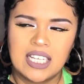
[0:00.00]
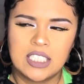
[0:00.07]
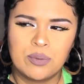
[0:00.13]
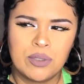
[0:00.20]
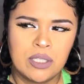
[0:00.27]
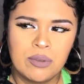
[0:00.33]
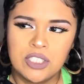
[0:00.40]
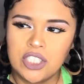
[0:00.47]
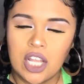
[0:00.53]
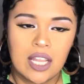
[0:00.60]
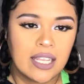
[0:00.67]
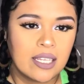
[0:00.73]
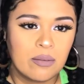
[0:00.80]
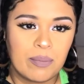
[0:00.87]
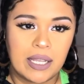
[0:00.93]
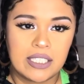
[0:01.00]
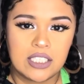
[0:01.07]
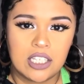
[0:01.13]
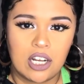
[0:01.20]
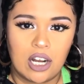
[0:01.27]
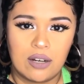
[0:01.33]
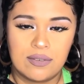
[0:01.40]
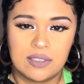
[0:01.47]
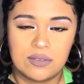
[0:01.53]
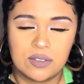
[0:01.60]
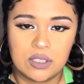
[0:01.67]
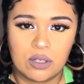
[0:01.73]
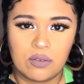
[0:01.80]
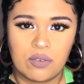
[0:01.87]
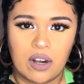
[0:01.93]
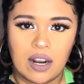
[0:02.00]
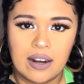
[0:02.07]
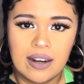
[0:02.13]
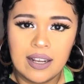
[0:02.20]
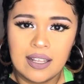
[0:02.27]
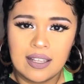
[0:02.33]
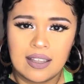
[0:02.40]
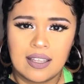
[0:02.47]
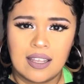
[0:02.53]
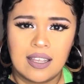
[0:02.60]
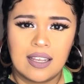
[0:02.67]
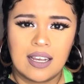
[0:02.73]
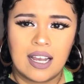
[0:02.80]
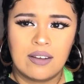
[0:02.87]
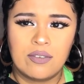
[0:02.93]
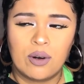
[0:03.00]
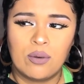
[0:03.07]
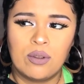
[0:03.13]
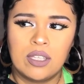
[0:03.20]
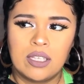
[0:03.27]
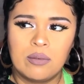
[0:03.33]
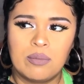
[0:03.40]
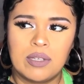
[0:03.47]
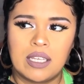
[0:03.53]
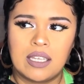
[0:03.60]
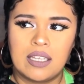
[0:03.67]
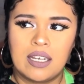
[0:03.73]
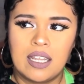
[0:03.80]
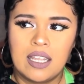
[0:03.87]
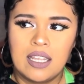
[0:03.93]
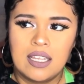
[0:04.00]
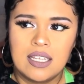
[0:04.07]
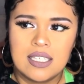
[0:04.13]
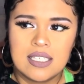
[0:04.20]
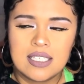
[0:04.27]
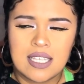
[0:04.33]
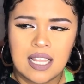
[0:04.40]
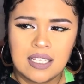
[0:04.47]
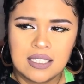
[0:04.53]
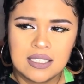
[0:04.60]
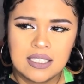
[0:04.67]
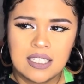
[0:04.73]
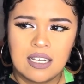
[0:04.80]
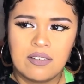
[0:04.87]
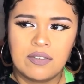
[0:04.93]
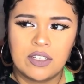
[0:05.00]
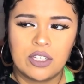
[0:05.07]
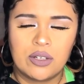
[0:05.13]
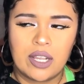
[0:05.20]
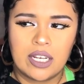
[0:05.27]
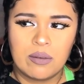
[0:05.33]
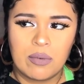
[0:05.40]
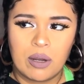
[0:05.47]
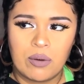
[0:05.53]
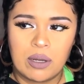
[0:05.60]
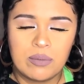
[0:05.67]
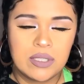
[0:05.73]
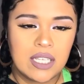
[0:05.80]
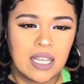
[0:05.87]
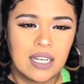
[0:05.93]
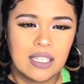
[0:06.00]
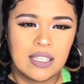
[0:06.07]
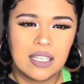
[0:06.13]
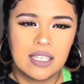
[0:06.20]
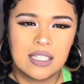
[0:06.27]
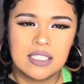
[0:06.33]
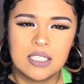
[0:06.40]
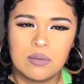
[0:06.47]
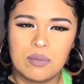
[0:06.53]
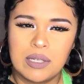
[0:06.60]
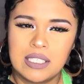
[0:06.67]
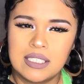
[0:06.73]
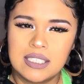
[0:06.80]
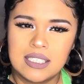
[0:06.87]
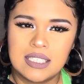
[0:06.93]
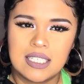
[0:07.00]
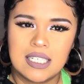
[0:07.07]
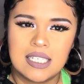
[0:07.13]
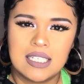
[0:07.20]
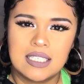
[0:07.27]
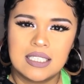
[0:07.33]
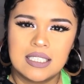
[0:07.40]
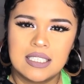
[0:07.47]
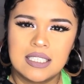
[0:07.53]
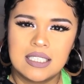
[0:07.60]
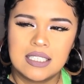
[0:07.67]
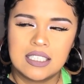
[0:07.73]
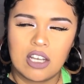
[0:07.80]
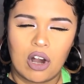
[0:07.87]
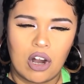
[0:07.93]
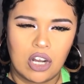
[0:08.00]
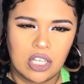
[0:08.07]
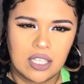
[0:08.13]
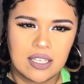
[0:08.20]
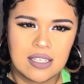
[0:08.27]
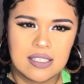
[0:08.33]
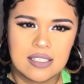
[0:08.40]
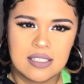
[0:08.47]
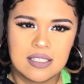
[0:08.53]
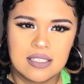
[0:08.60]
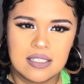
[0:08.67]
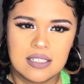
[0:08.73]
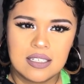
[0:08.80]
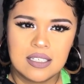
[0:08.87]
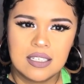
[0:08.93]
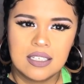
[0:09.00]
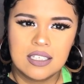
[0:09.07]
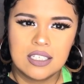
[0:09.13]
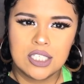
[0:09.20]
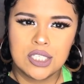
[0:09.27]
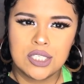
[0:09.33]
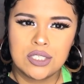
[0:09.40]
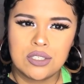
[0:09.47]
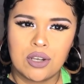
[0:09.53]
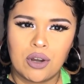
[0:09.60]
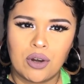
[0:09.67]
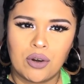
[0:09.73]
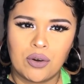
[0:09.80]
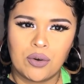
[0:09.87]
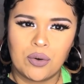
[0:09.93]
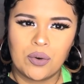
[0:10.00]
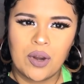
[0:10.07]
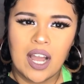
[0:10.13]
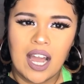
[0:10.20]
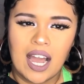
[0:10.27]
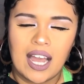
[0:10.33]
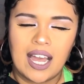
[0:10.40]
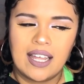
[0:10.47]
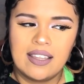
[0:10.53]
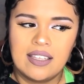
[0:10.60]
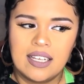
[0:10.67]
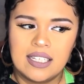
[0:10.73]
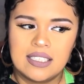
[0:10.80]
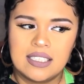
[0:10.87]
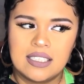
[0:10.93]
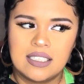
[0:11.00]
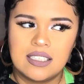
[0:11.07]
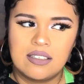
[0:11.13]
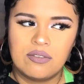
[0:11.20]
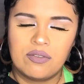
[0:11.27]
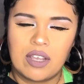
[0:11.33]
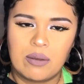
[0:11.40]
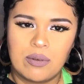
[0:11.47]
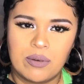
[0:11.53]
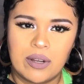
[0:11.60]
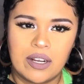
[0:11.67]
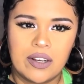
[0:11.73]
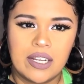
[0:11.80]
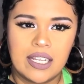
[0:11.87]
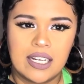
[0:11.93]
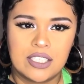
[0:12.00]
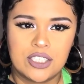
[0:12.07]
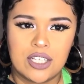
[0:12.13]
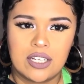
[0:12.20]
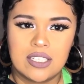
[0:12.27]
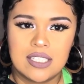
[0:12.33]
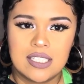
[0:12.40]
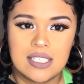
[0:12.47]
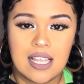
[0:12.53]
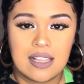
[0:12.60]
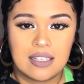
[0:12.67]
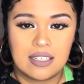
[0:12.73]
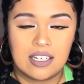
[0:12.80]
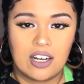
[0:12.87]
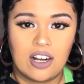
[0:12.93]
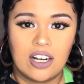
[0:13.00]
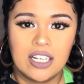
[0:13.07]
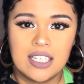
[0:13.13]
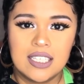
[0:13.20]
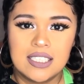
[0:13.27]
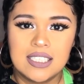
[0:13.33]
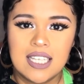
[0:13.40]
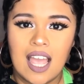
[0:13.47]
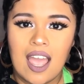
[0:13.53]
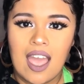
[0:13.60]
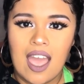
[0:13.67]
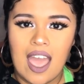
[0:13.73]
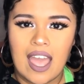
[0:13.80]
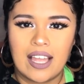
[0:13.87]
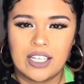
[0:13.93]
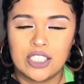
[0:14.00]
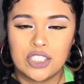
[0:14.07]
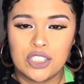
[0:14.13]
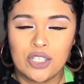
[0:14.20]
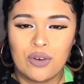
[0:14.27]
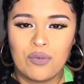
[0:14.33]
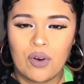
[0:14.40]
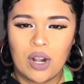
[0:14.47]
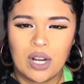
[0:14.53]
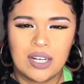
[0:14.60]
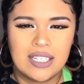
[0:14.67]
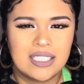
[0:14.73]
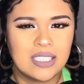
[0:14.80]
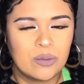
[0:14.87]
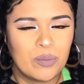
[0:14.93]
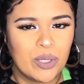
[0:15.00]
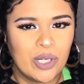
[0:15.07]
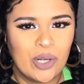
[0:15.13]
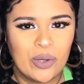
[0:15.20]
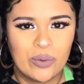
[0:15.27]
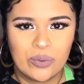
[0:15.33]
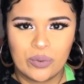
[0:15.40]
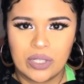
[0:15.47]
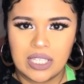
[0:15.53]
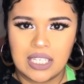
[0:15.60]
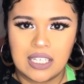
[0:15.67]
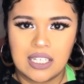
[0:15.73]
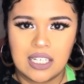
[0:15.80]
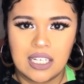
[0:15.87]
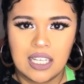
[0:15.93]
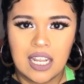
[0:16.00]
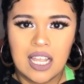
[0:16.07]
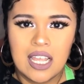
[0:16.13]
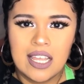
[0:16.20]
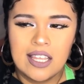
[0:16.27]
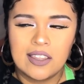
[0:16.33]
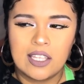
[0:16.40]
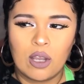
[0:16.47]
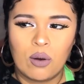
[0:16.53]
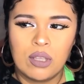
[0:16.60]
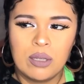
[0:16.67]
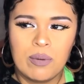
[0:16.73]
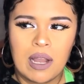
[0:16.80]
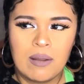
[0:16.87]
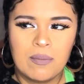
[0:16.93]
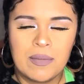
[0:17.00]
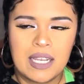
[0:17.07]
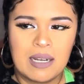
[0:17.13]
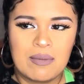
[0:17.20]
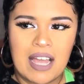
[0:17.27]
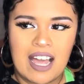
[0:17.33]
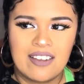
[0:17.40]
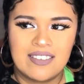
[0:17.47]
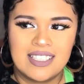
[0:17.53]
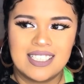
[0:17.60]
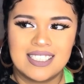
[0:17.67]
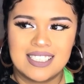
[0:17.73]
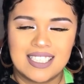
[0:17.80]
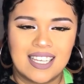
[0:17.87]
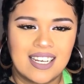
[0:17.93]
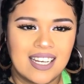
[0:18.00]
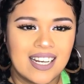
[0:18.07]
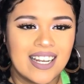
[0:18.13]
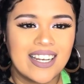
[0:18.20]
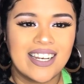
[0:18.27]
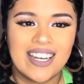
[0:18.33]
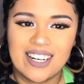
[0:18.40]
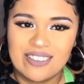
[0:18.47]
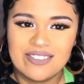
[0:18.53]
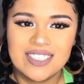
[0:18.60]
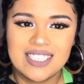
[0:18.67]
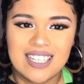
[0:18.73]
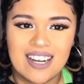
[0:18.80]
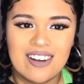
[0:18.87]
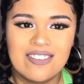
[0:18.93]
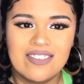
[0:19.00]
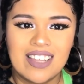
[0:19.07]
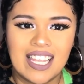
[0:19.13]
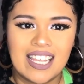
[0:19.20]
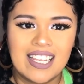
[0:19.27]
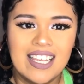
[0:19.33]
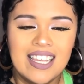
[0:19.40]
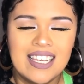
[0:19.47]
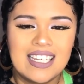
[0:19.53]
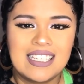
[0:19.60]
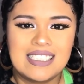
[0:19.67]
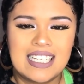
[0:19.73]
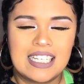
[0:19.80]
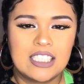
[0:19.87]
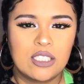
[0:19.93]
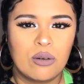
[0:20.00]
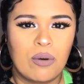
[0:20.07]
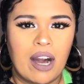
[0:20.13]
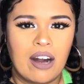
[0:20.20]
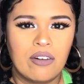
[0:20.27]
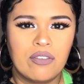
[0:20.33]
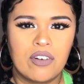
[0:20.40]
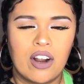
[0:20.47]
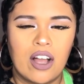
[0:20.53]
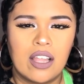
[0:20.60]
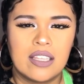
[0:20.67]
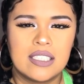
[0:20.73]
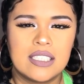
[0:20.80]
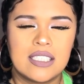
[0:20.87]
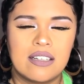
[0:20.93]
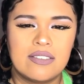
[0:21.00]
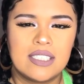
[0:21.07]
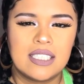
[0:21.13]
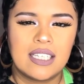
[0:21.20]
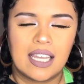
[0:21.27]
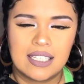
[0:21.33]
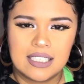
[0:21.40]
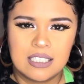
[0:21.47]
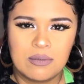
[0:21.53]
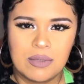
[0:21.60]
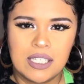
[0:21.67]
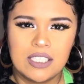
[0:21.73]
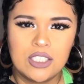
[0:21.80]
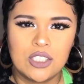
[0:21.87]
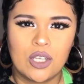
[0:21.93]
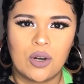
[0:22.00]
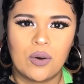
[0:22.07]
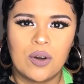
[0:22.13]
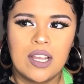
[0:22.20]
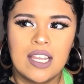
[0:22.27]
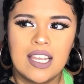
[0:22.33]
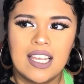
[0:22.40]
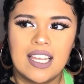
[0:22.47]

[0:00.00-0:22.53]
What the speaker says: that's pretty much all I could base it off of so far. Like, I've only been selling stuff and creating my website, I think it's been since August. So I had the idea in February and I started selling in August, and so far it's been really good. The only problem that I'm having is getting enough stuff. Like, it takes a while for all this stuff to get to me, so